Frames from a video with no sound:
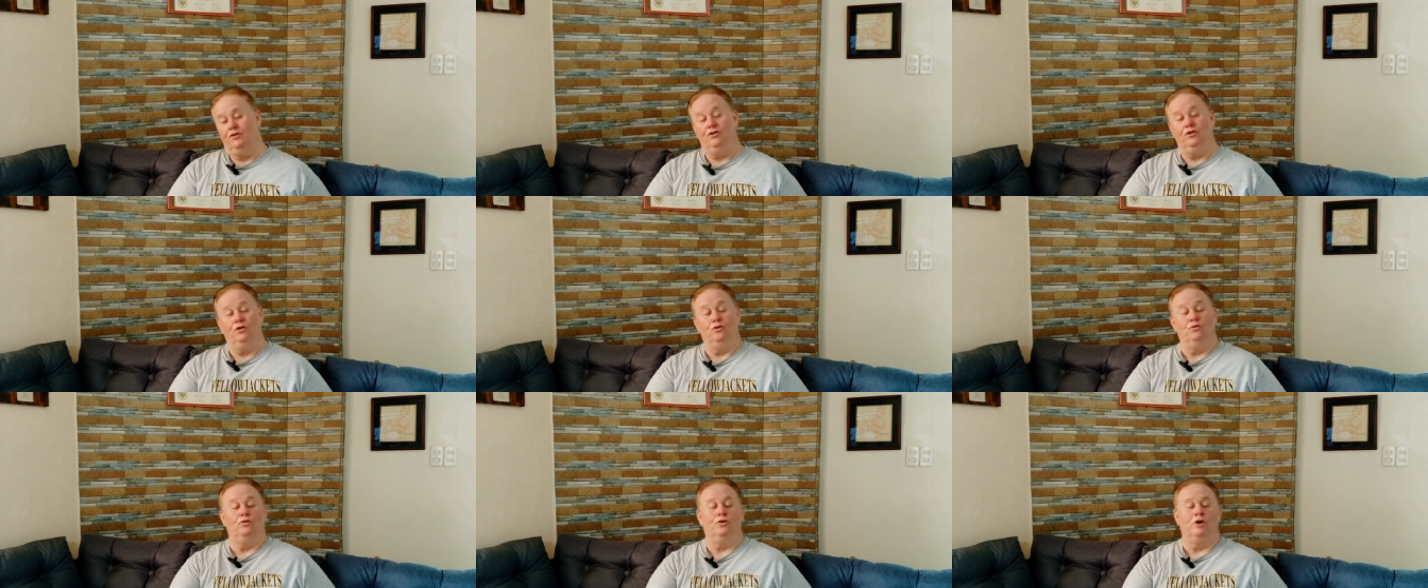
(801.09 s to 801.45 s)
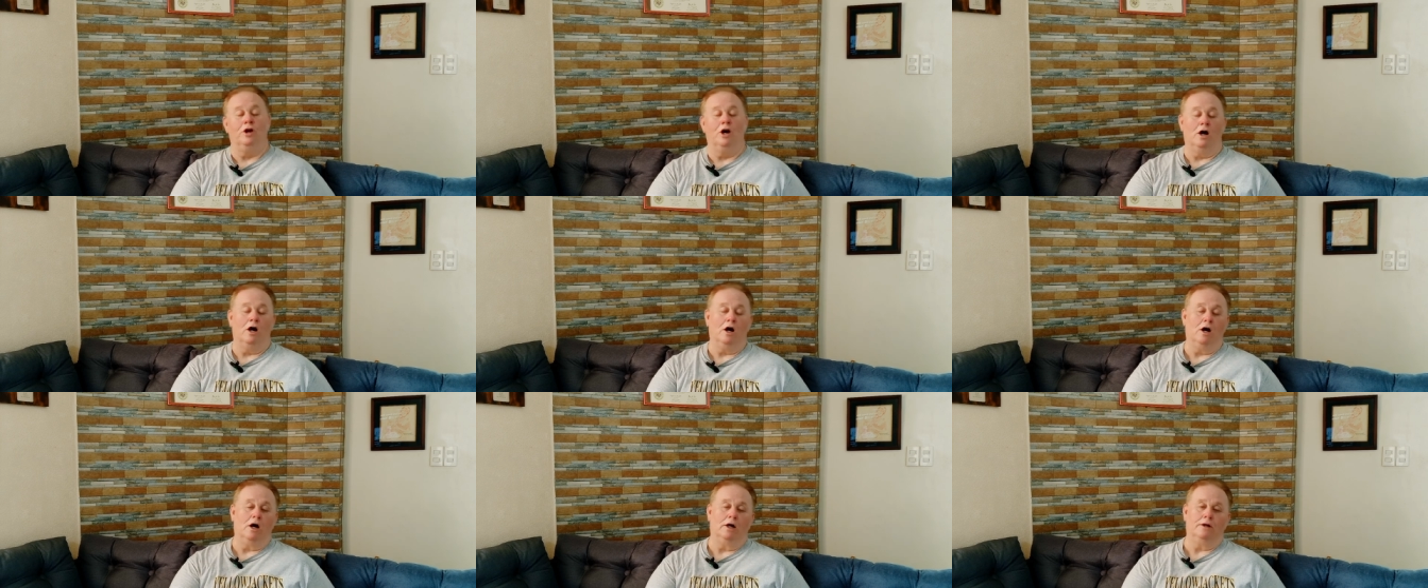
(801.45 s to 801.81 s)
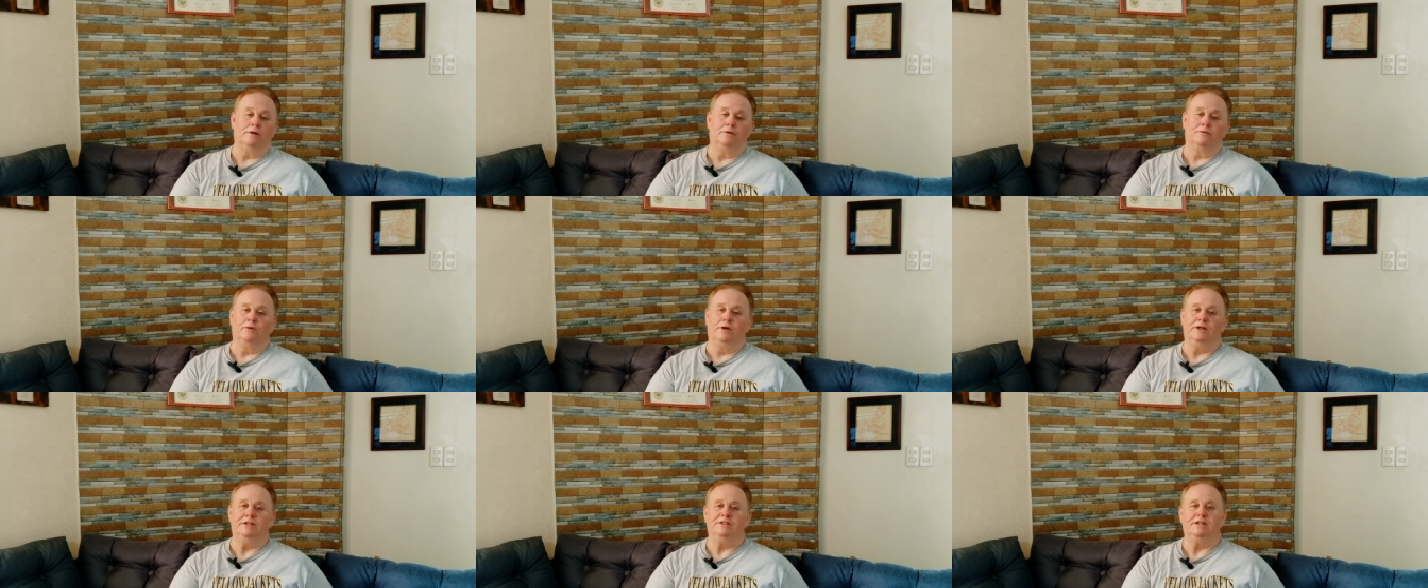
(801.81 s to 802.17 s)
do
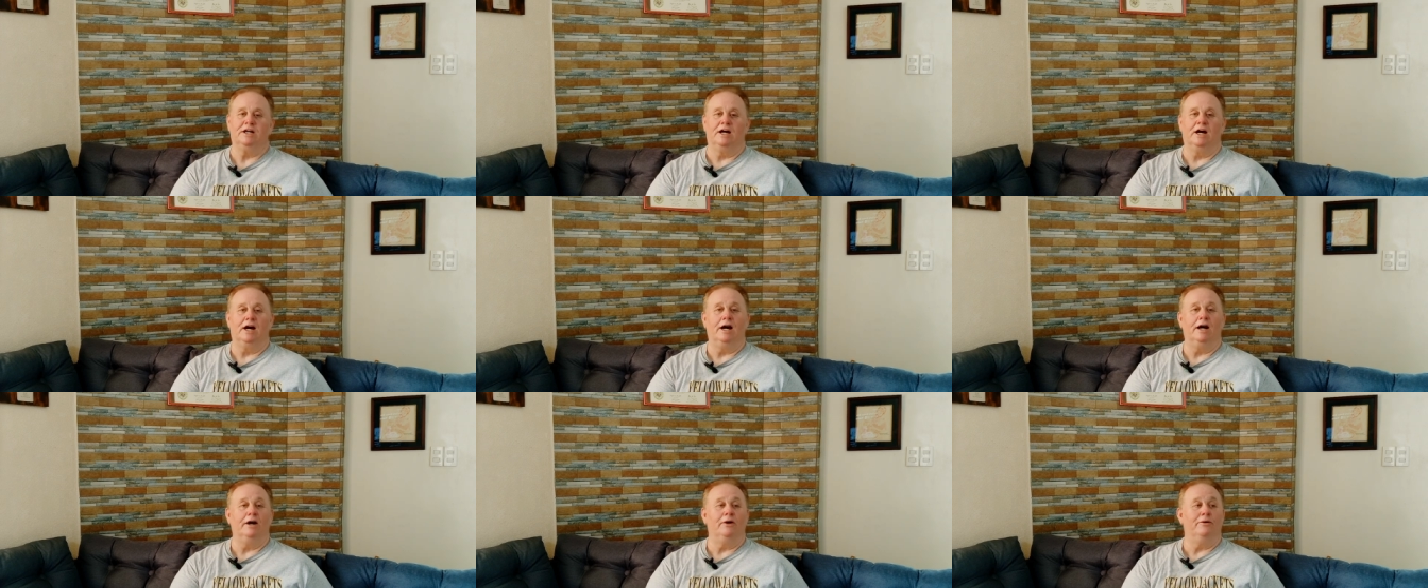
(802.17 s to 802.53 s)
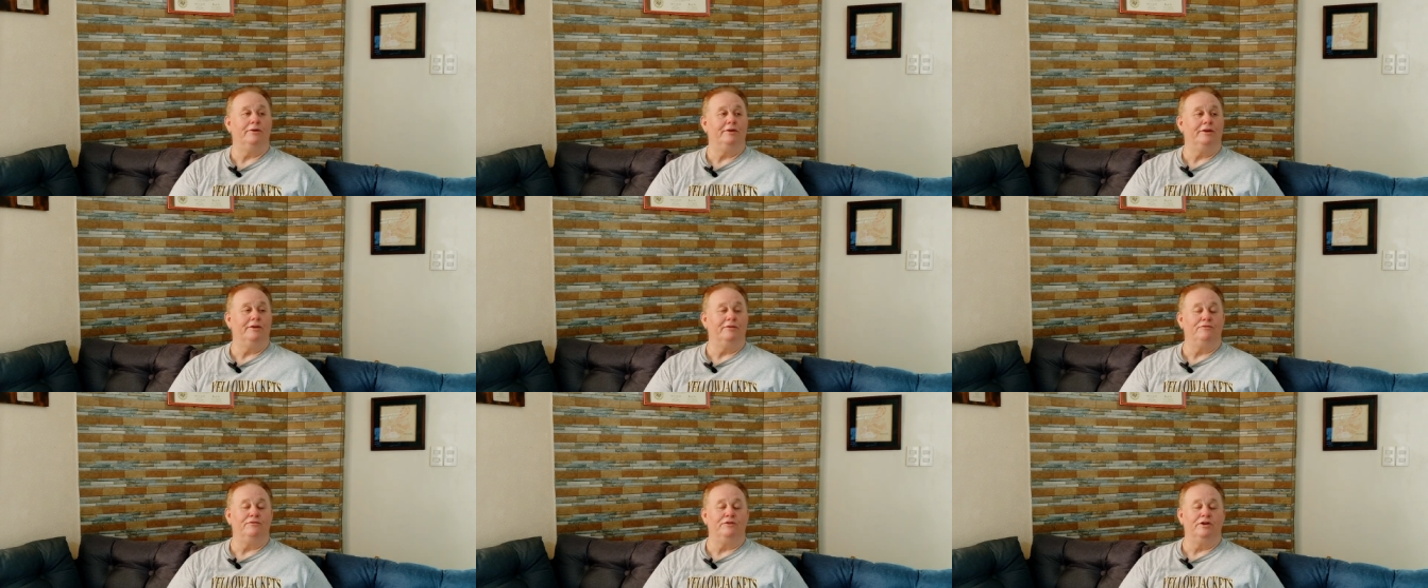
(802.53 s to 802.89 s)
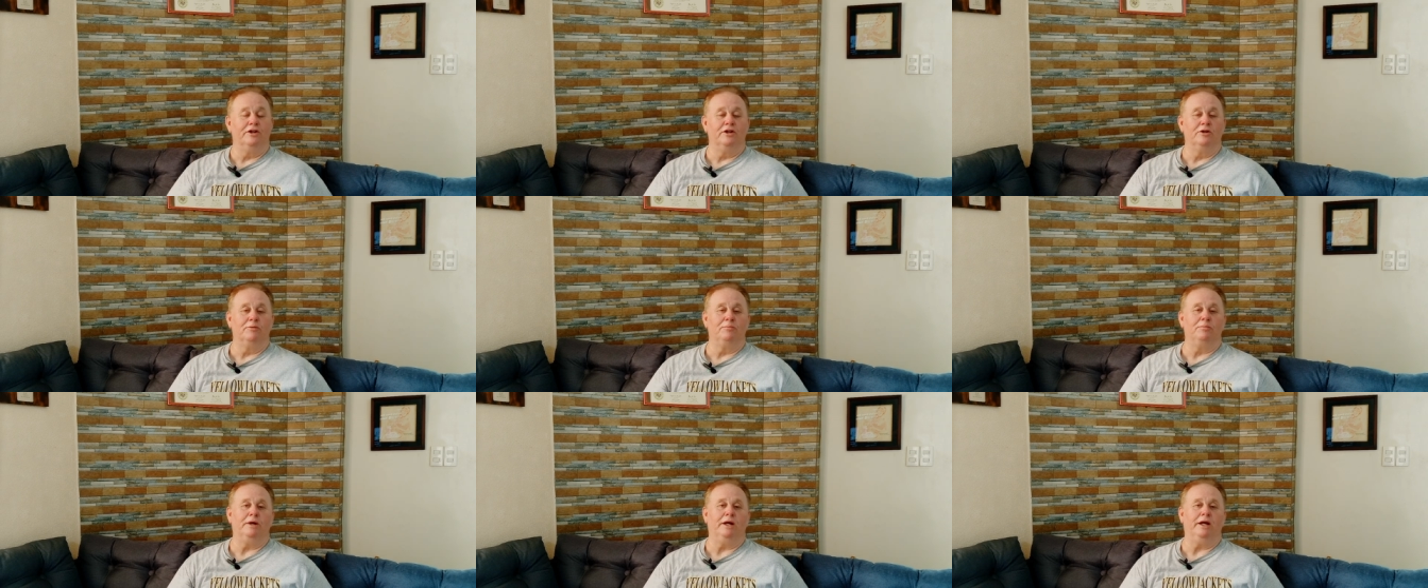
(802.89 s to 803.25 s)
not retire in the
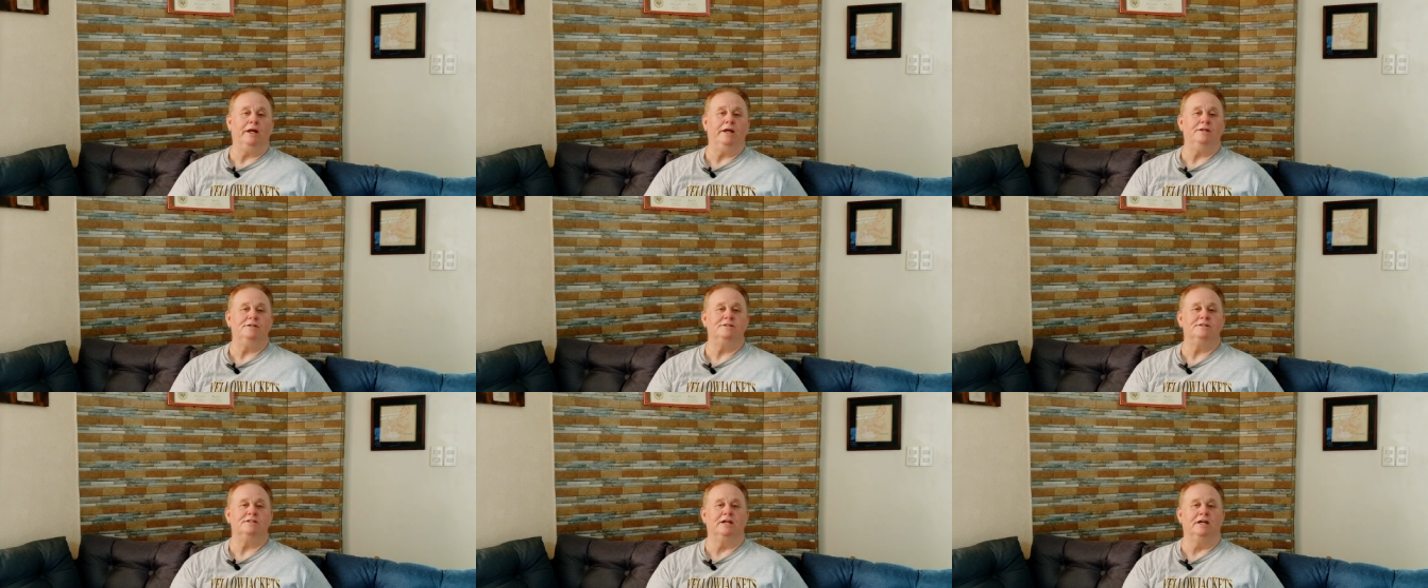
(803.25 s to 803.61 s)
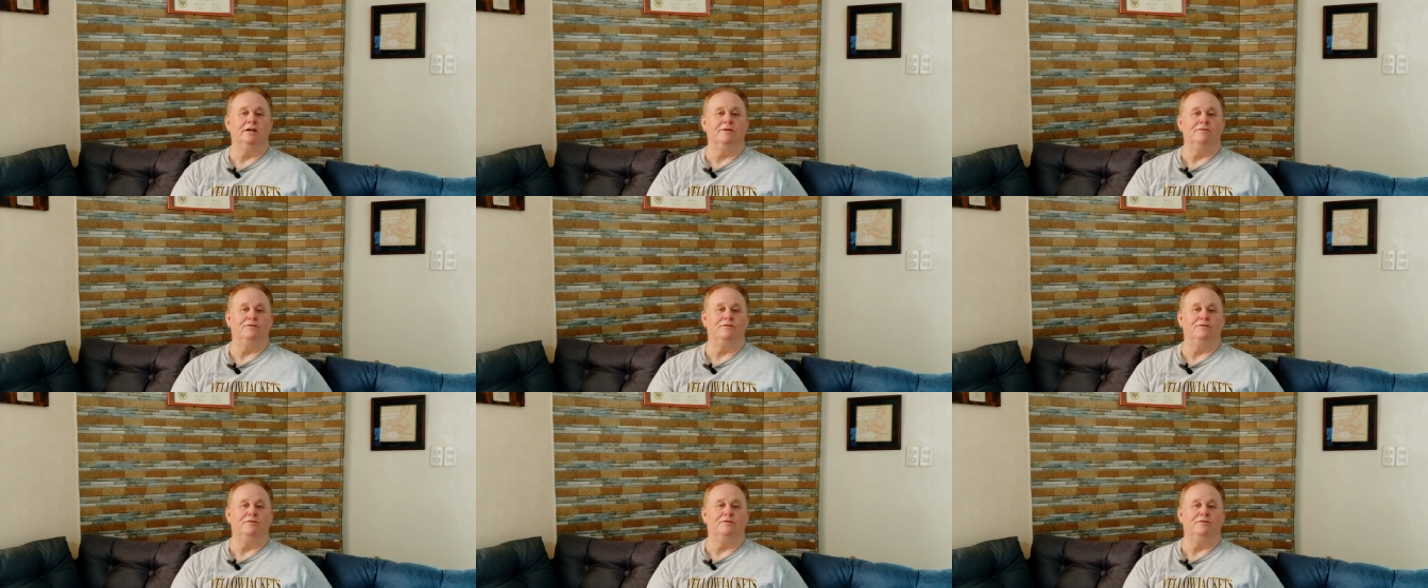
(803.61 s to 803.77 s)
Philippines